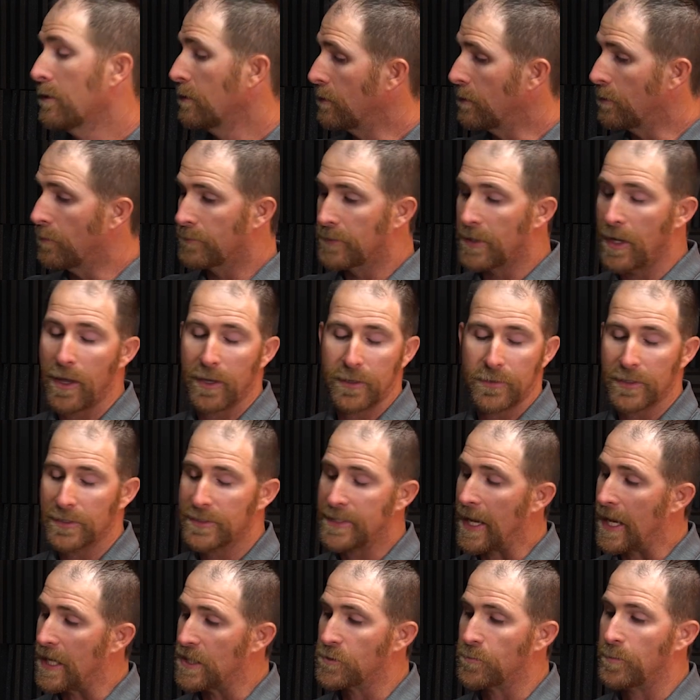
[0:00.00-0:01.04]
You've dug the
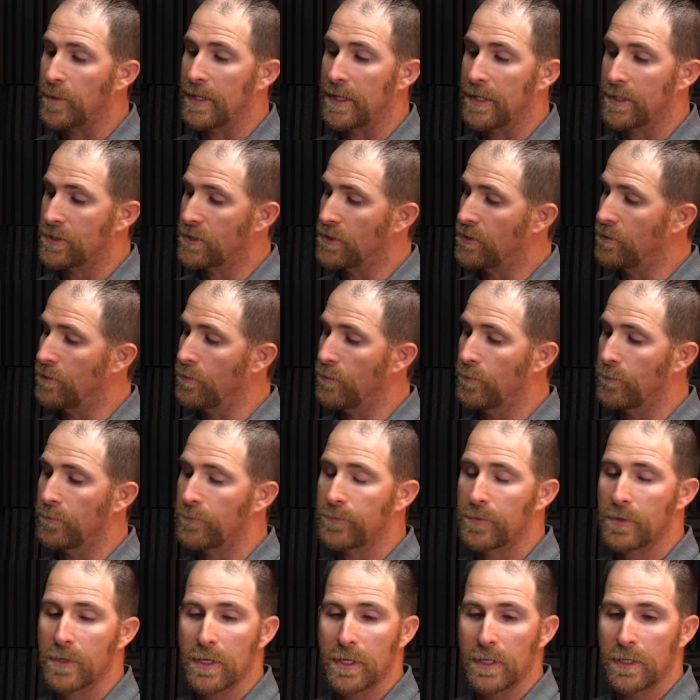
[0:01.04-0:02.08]
test pits,
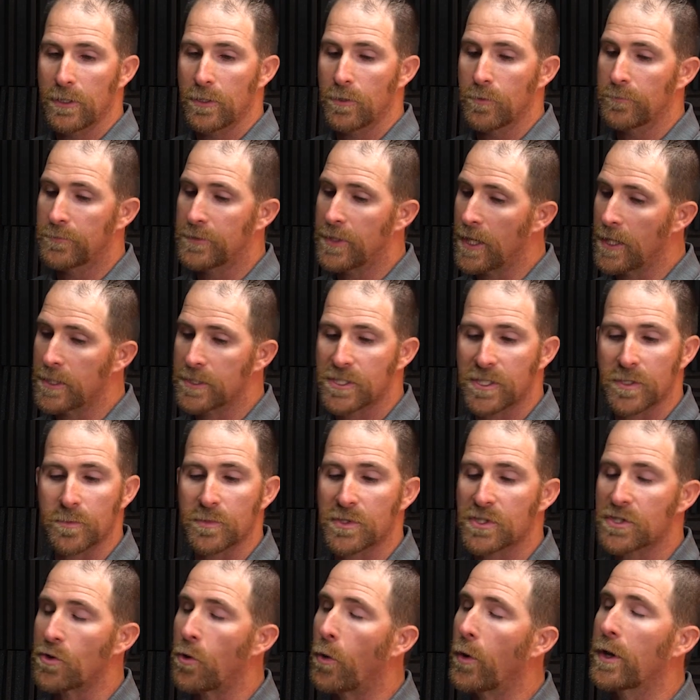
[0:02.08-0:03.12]
you've done some
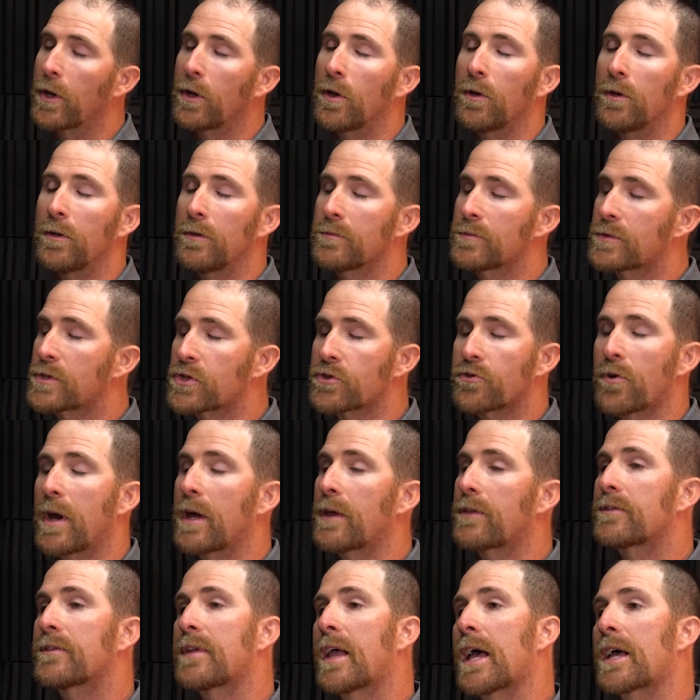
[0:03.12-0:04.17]
soil
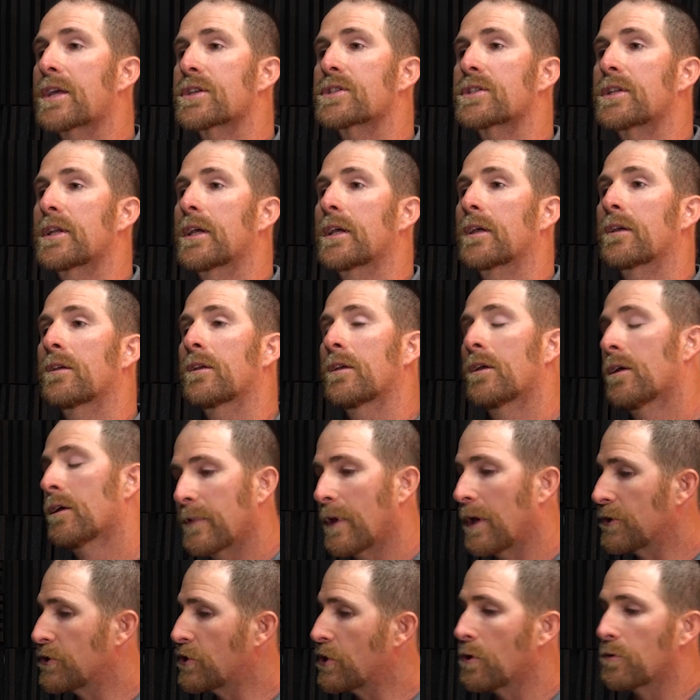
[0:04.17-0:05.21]
strength testing.
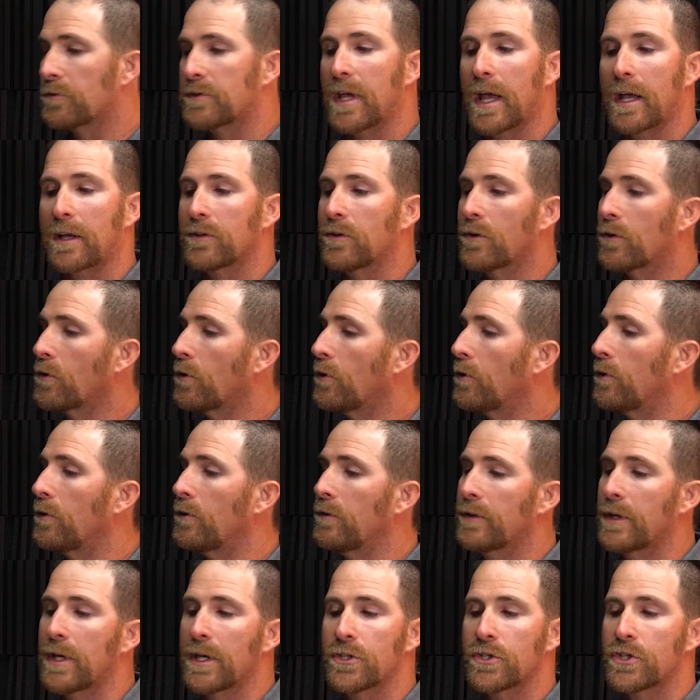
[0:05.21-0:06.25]
A
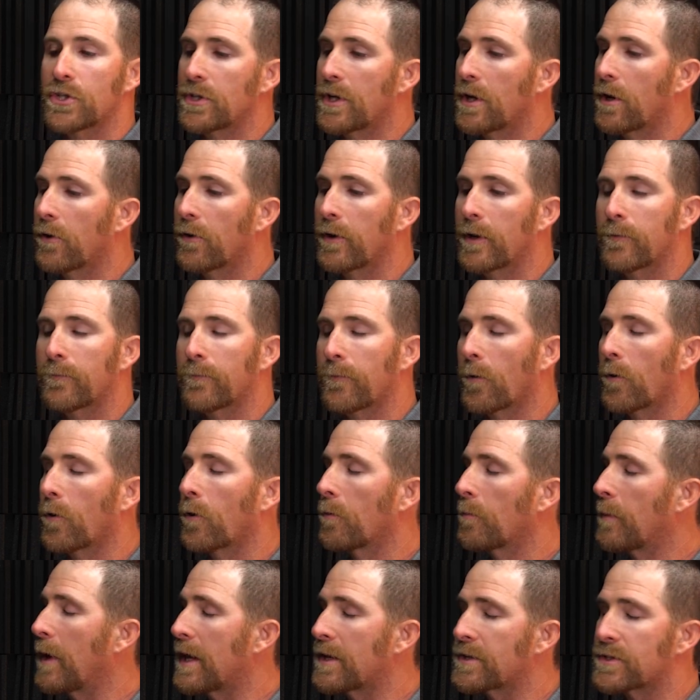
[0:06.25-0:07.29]
geotechnical engineering
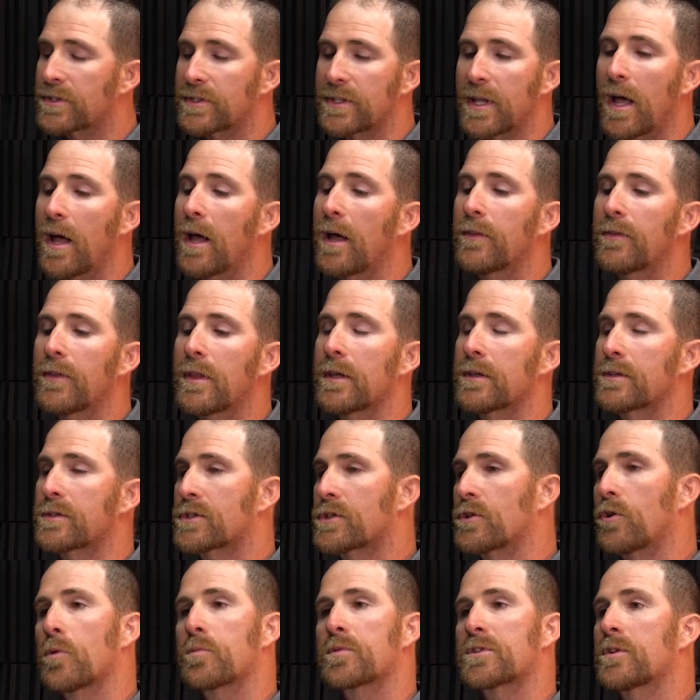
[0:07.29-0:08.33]
firm has done the
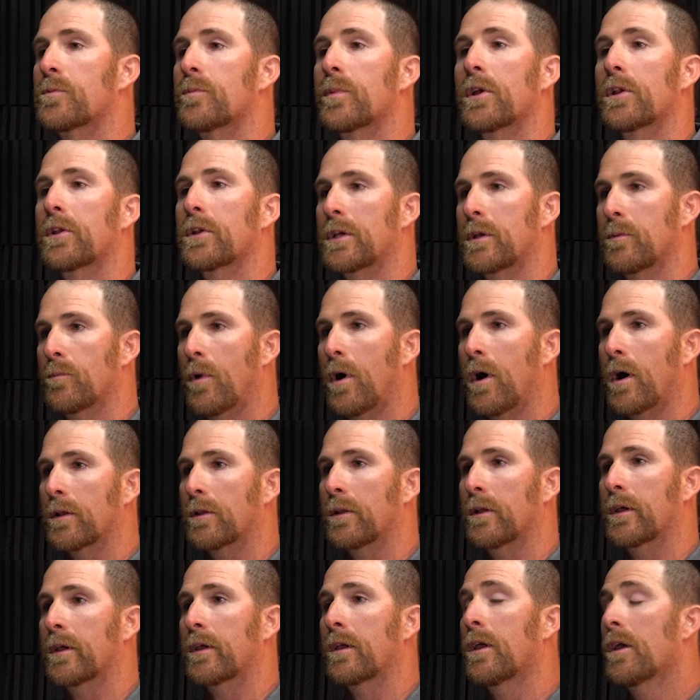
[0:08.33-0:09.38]
slope stability
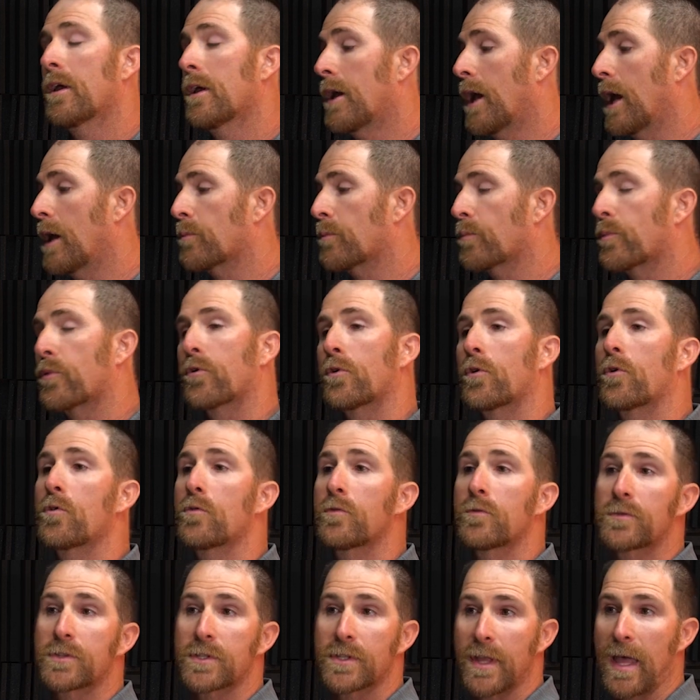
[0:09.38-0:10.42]
modeling and
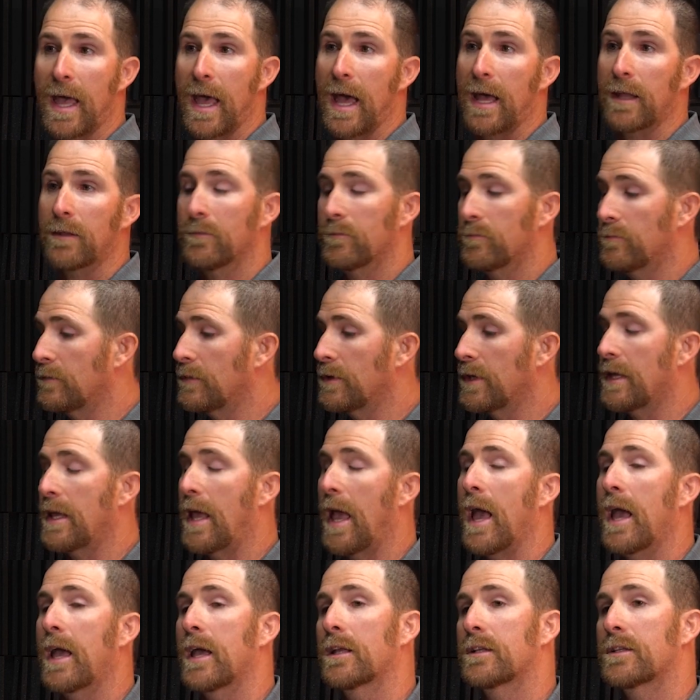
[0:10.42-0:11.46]
proves that,
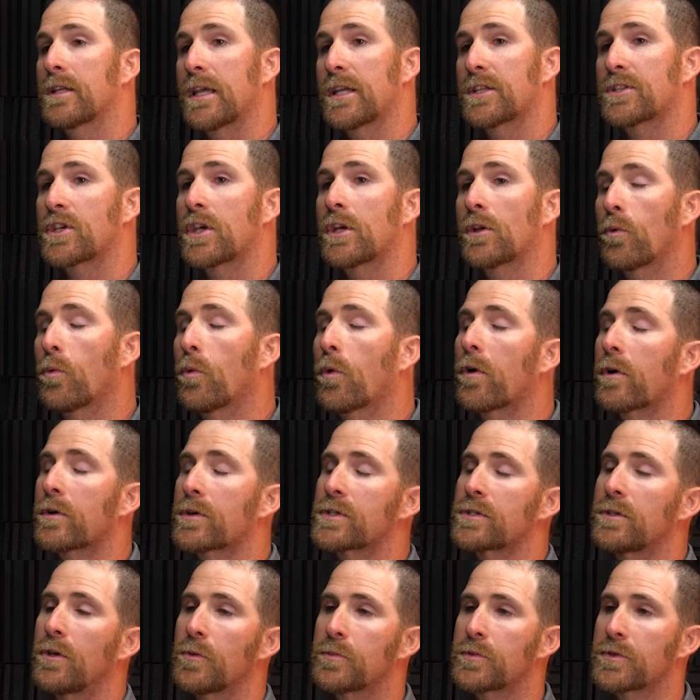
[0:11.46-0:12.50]
hey, it's going to work.
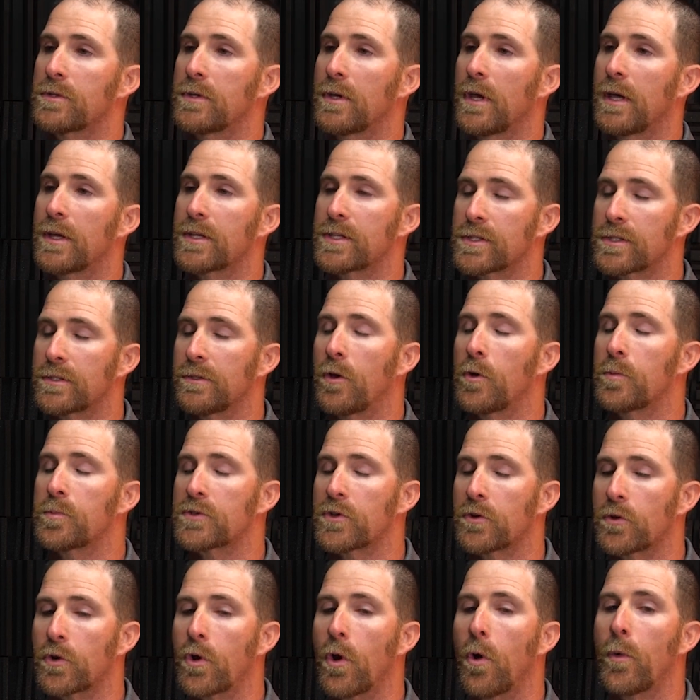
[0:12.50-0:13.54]
Slopes
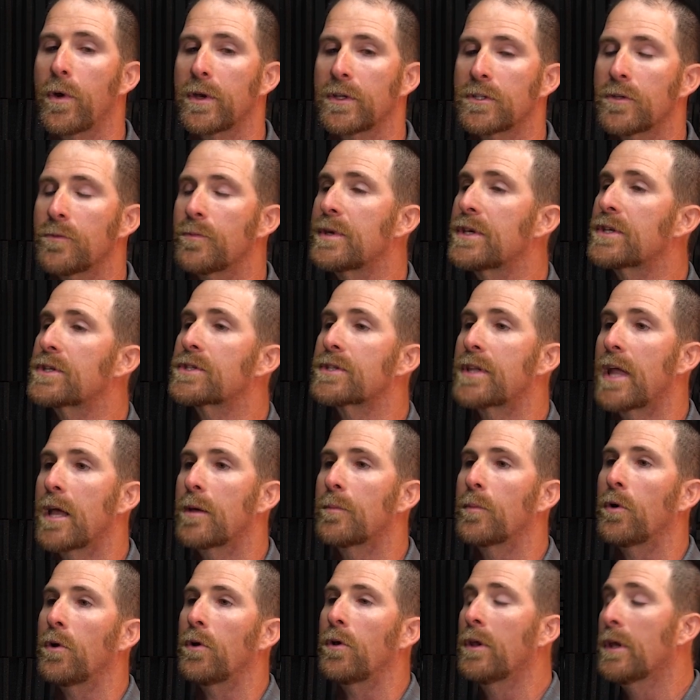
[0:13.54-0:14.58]
are going to be
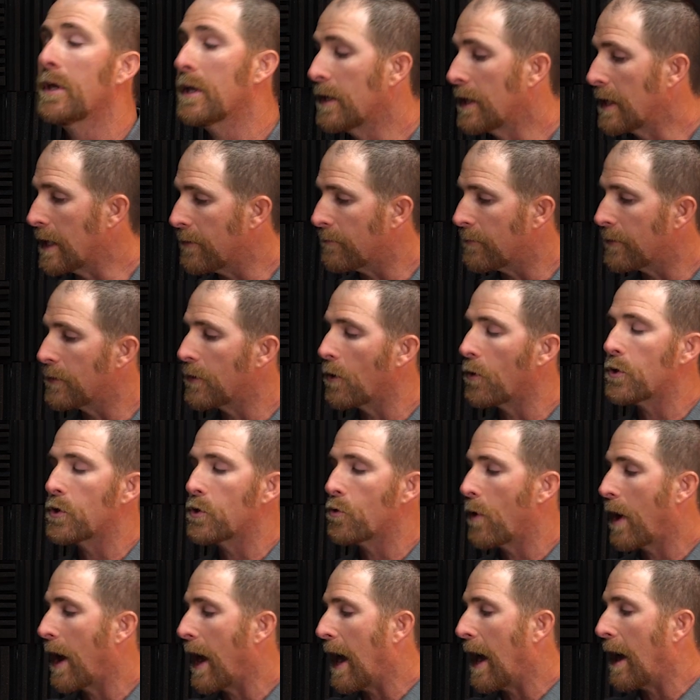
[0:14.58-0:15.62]
stable, even though you
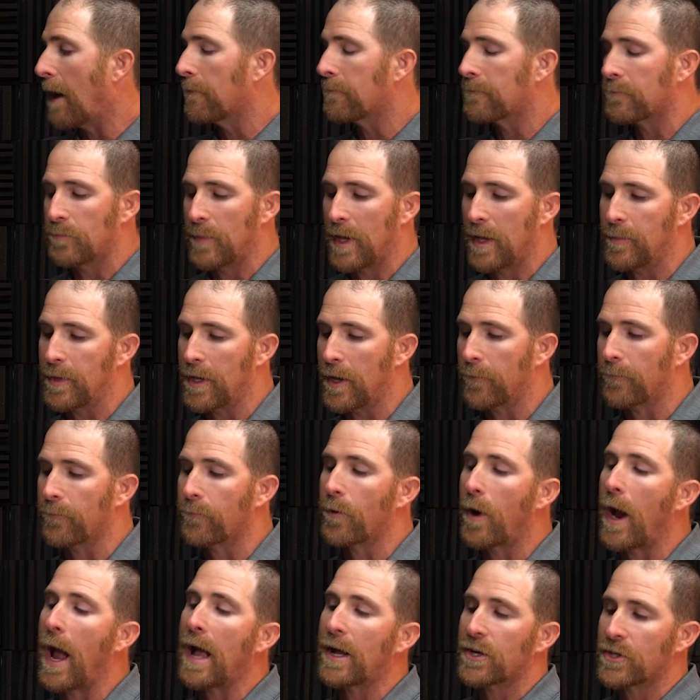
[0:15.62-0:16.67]
have maybe a
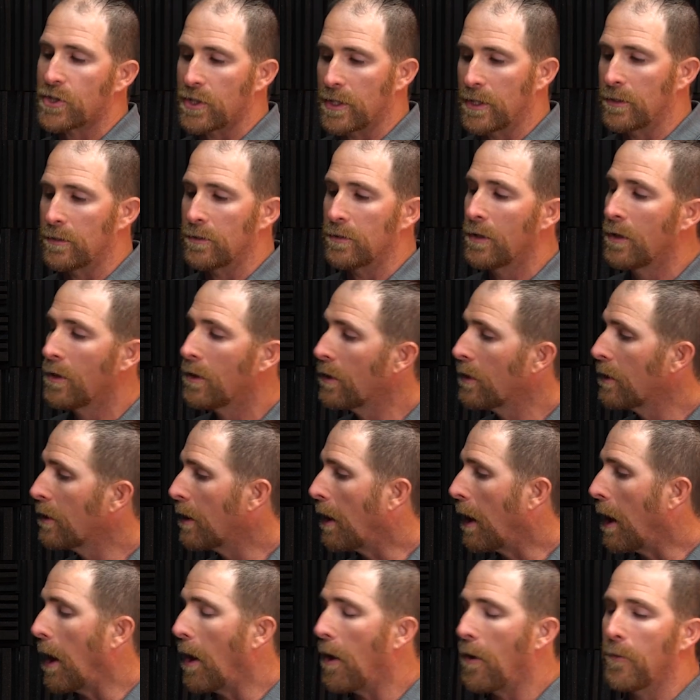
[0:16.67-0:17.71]
fraction
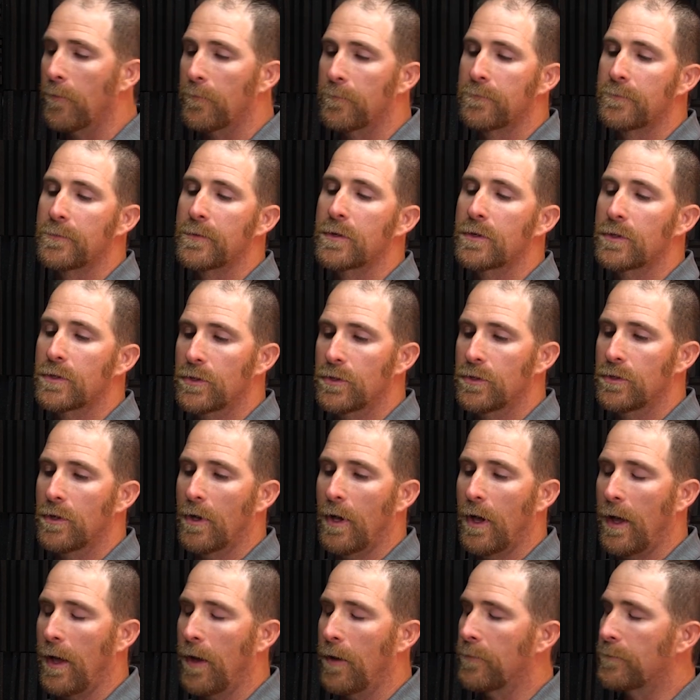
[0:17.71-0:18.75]
of
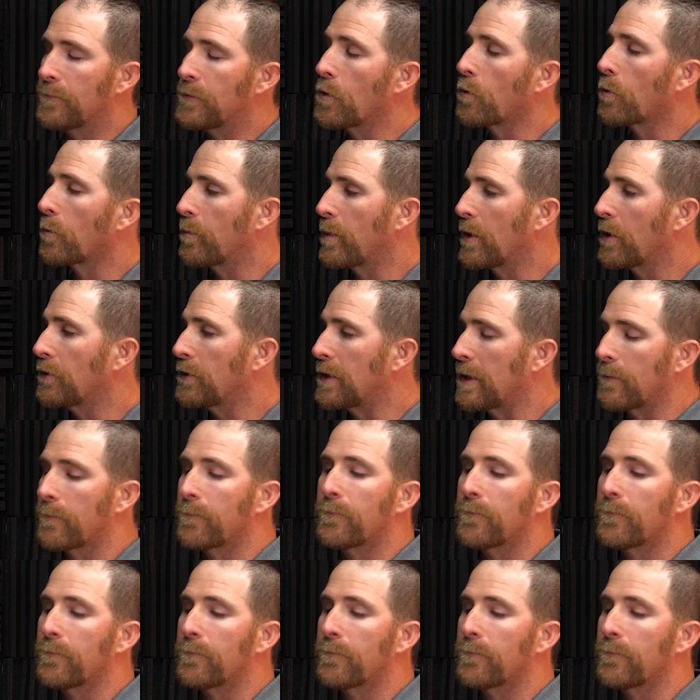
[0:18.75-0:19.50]
your building